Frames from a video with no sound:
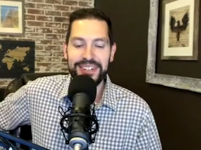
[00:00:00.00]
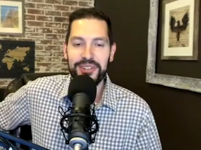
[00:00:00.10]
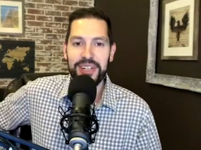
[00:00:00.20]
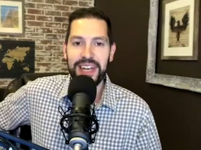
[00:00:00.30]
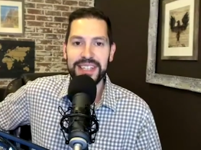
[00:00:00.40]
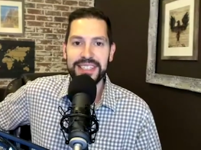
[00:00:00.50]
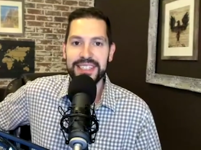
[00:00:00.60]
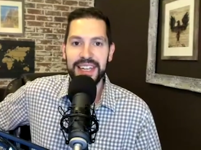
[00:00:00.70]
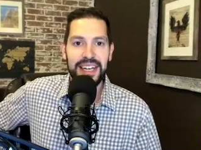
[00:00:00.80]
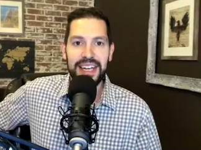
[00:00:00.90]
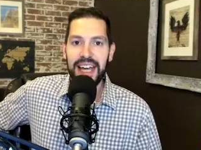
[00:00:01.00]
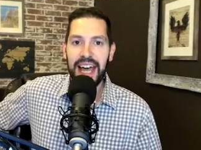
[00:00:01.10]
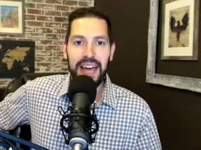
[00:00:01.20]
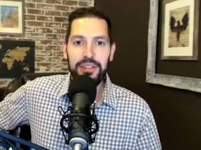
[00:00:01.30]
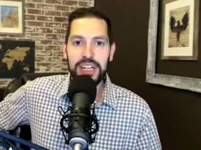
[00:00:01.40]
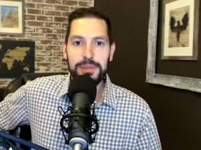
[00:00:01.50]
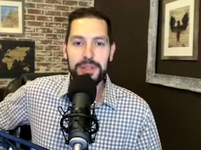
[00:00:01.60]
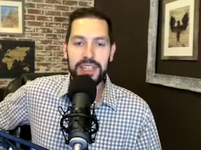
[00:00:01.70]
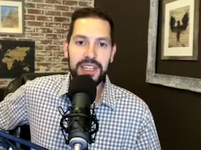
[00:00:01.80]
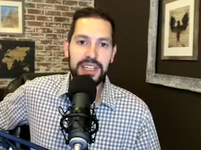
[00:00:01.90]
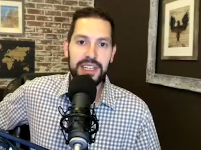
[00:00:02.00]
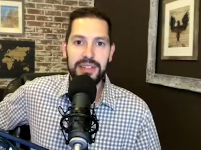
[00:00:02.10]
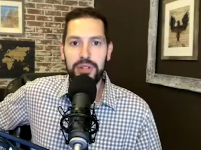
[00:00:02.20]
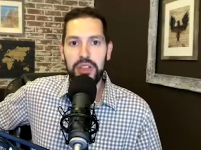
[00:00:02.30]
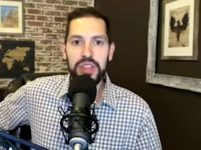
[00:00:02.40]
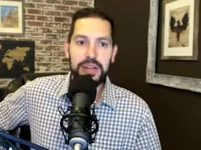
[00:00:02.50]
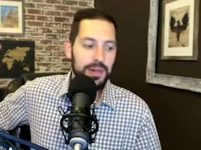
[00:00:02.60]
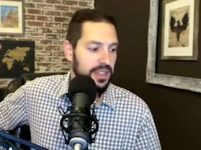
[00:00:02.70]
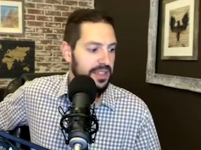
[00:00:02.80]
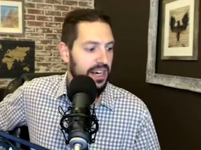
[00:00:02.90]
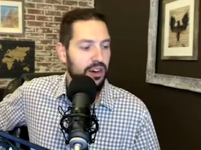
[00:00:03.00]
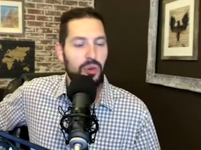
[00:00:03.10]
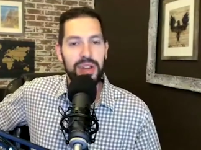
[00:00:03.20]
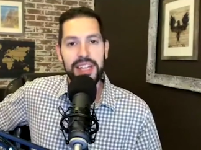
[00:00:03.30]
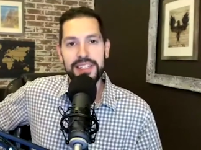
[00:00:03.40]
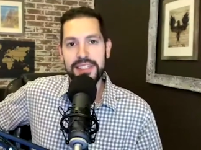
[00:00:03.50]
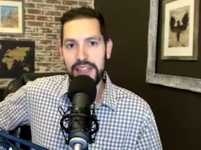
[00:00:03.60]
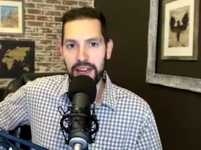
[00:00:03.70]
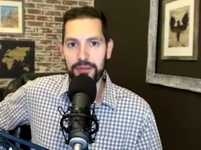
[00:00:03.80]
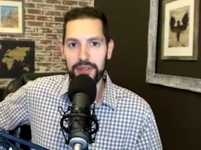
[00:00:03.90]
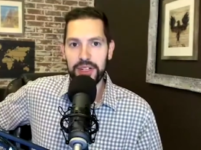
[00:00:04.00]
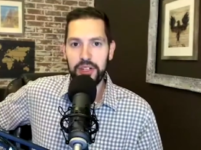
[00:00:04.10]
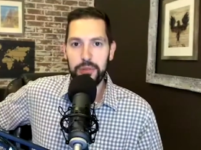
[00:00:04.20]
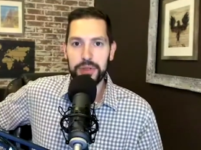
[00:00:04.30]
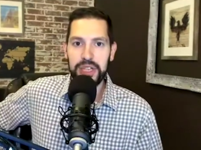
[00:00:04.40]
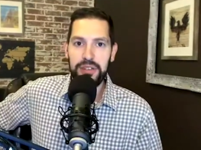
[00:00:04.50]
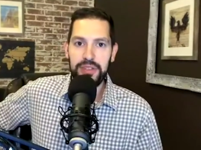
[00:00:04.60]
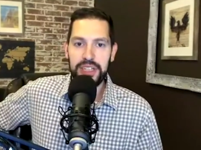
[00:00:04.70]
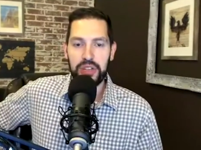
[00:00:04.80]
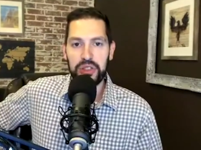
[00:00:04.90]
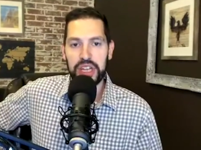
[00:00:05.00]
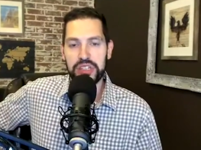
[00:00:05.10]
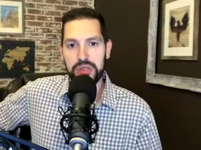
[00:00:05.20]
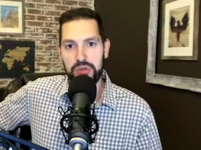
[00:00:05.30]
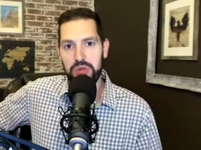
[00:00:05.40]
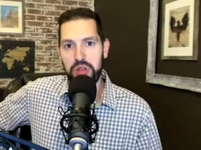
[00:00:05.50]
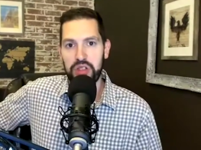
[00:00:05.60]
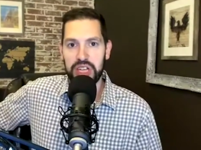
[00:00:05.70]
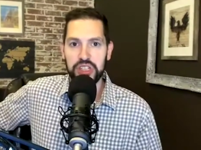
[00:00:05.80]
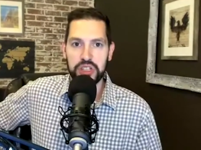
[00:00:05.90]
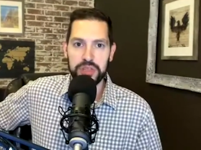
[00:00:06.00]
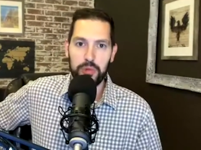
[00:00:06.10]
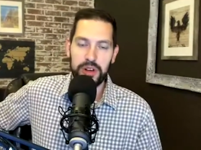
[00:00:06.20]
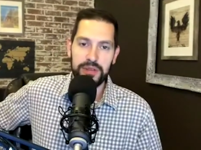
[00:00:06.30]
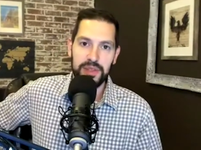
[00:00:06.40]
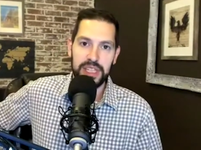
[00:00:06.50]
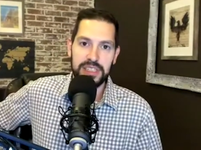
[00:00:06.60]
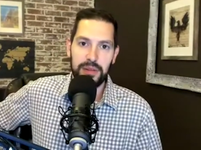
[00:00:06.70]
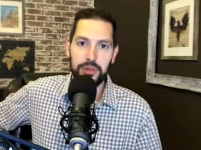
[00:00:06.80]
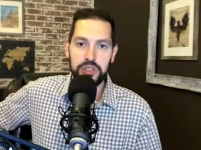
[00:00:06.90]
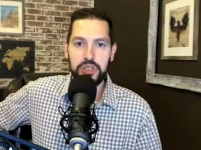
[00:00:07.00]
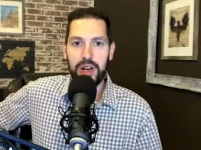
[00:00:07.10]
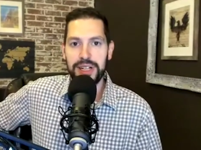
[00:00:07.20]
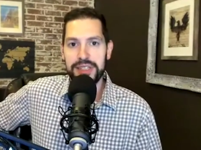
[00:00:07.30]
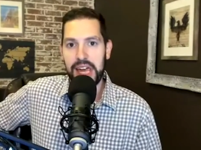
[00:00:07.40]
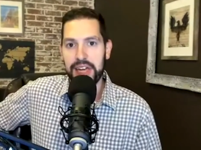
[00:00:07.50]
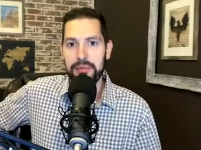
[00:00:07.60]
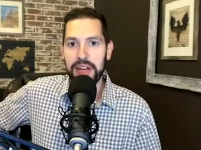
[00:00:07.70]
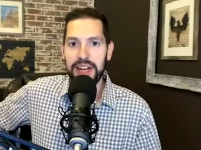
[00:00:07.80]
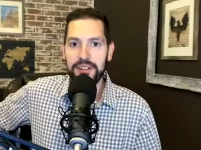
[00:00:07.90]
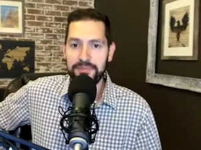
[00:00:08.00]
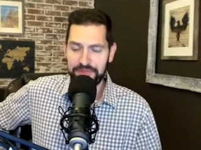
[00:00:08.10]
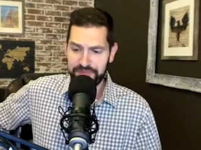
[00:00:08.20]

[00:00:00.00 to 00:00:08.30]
What do you guys... Have you guys been? What do you think about the Tara Reade stuff? Do you believe it? Do you think it's true? Do you think it's just someone just trying to take him down?